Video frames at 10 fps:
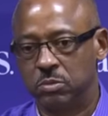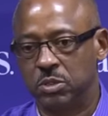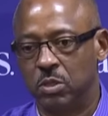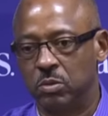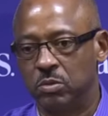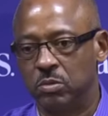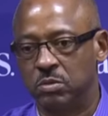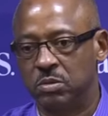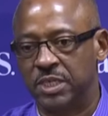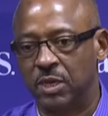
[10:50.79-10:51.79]
So
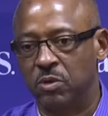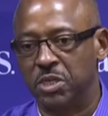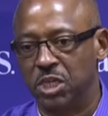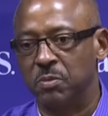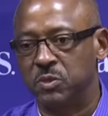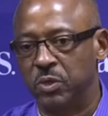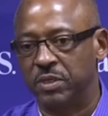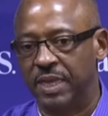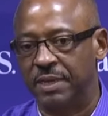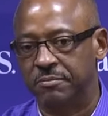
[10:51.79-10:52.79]
that only comes with
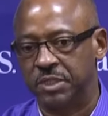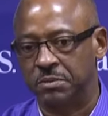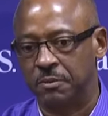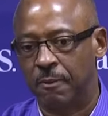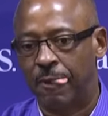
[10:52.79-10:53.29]
that. And